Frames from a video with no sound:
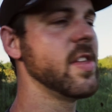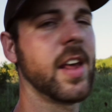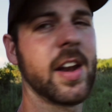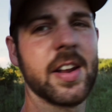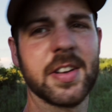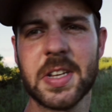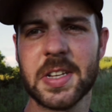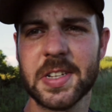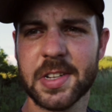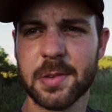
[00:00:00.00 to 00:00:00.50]
then
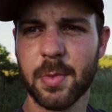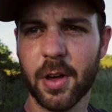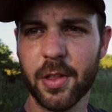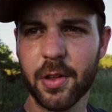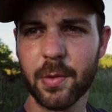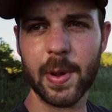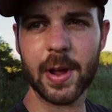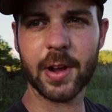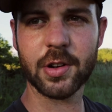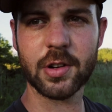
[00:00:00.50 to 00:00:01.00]
I saw some
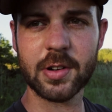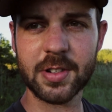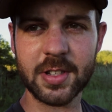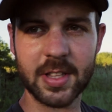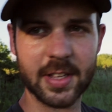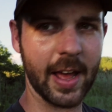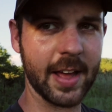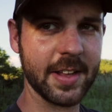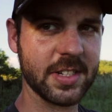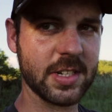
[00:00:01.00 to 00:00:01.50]
other pictures
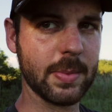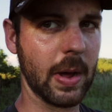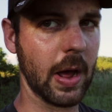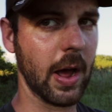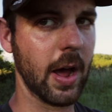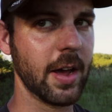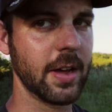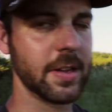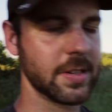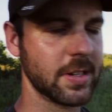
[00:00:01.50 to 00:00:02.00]
that had some
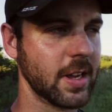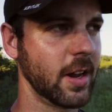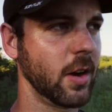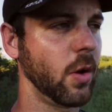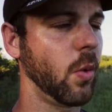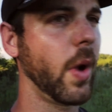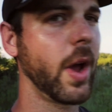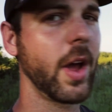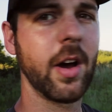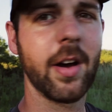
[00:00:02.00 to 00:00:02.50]
eyes kind
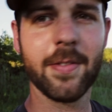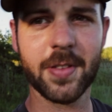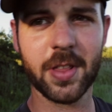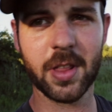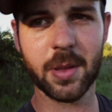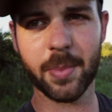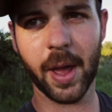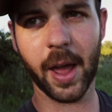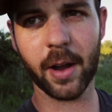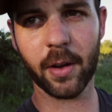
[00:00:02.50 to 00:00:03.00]
of way off in
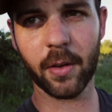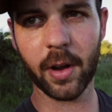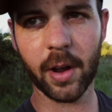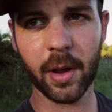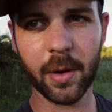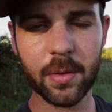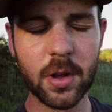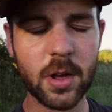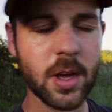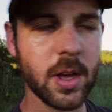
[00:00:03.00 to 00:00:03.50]
the
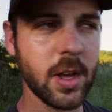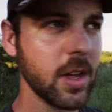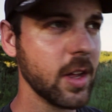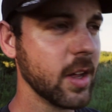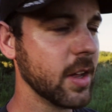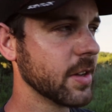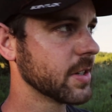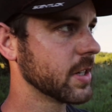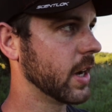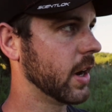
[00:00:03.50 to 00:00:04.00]
background.
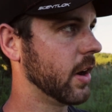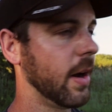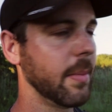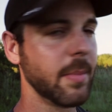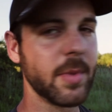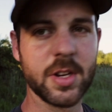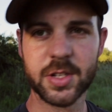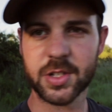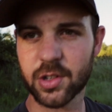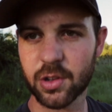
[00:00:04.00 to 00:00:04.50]
So I'm
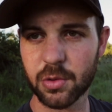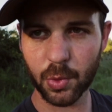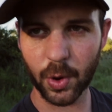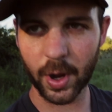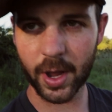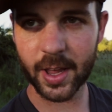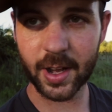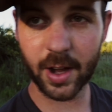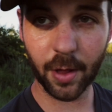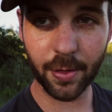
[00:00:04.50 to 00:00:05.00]
gonna zoom
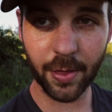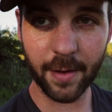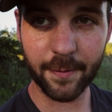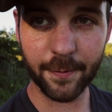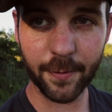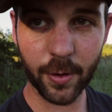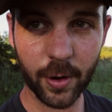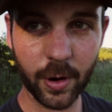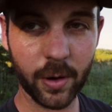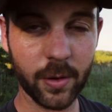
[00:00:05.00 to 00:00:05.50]
way in on that
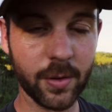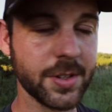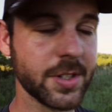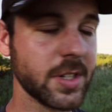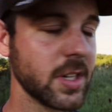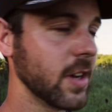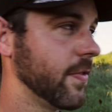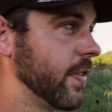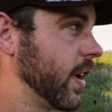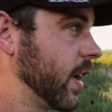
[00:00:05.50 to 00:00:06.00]
photo and
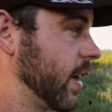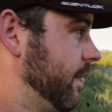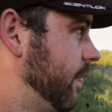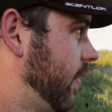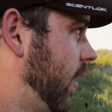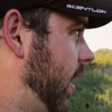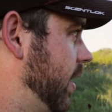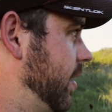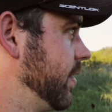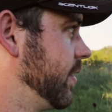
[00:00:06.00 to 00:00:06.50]
see if I can
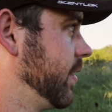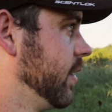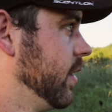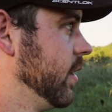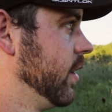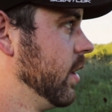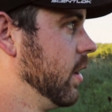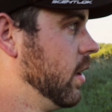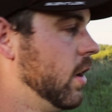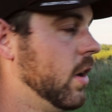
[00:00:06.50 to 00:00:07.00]
find
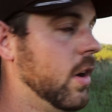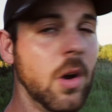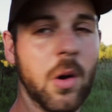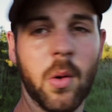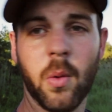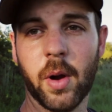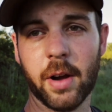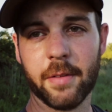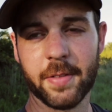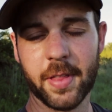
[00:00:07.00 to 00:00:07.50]

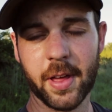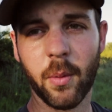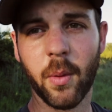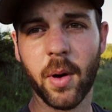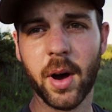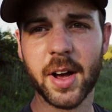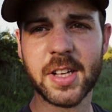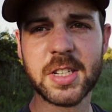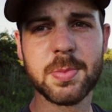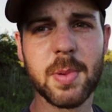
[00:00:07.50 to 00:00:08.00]
whatever that
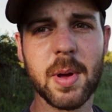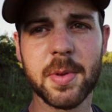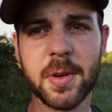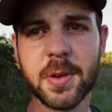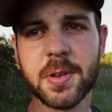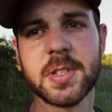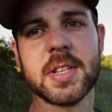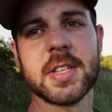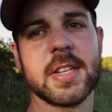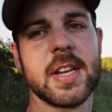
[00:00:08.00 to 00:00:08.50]
was. Maybe it
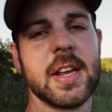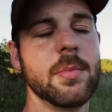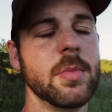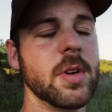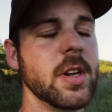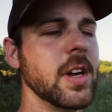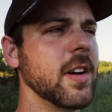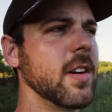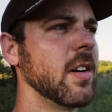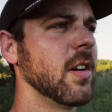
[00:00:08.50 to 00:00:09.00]
was the same
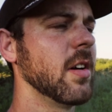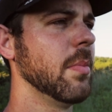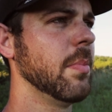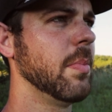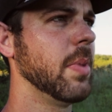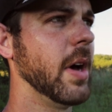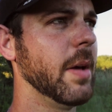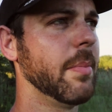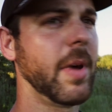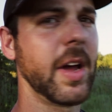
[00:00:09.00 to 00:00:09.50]
deer,
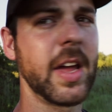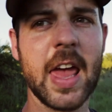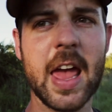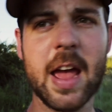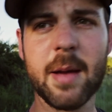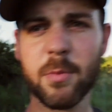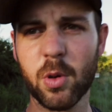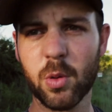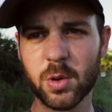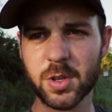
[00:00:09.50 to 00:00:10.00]
but my
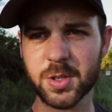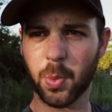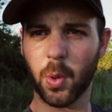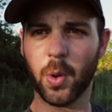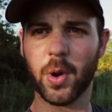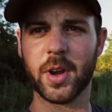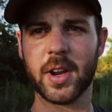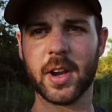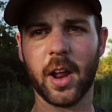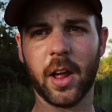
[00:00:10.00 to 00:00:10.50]
camera was
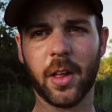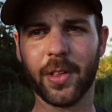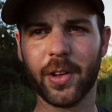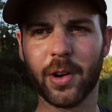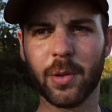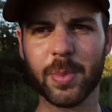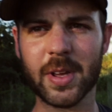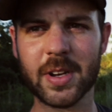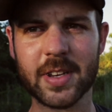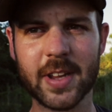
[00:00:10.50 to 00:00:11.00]
pointed a
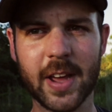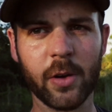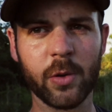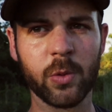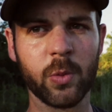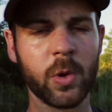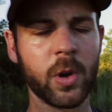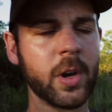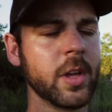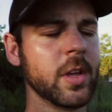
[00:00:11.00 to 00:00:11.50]
little bit
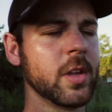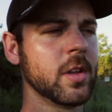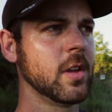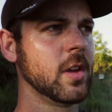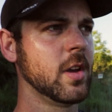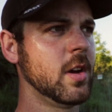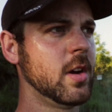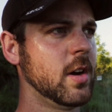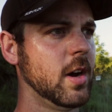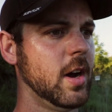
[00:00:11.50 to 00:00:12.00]
downward.
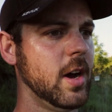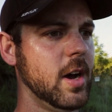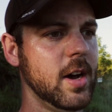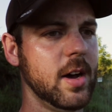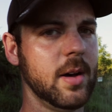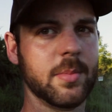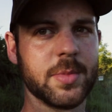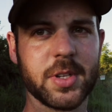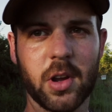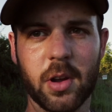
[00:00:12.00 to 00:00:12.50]

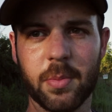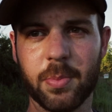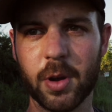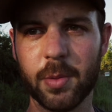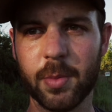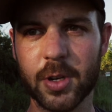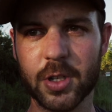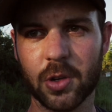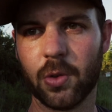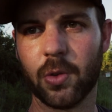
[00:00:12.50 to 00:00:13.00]
So I
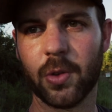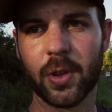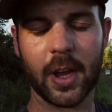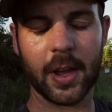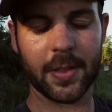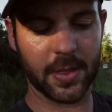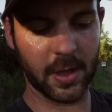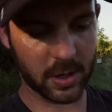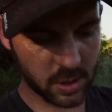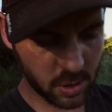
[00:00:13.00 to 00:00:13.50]
pretty much only
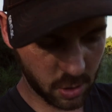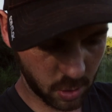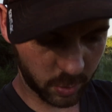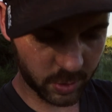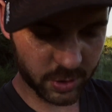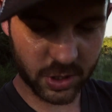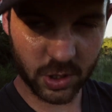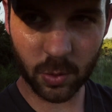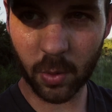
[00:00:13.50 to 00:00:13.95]
got that doe when she